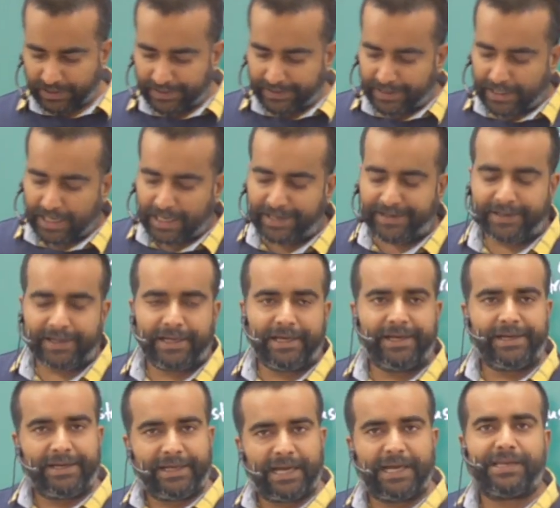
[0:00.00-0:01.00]
And
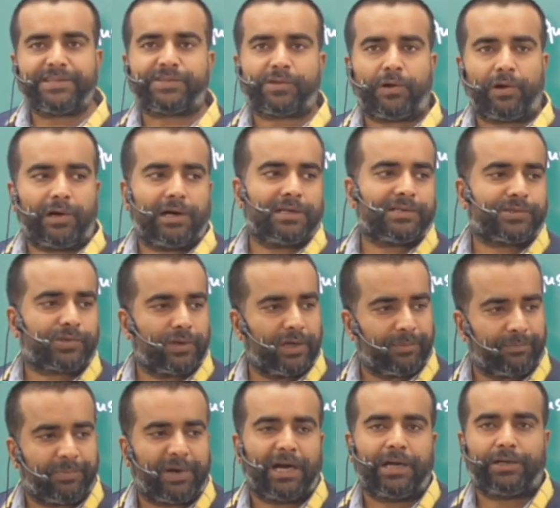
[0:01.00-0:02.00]
India is also a
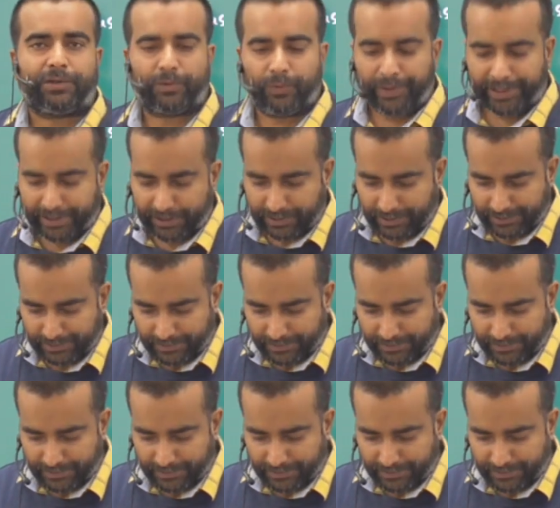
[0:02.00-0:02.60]
part to it.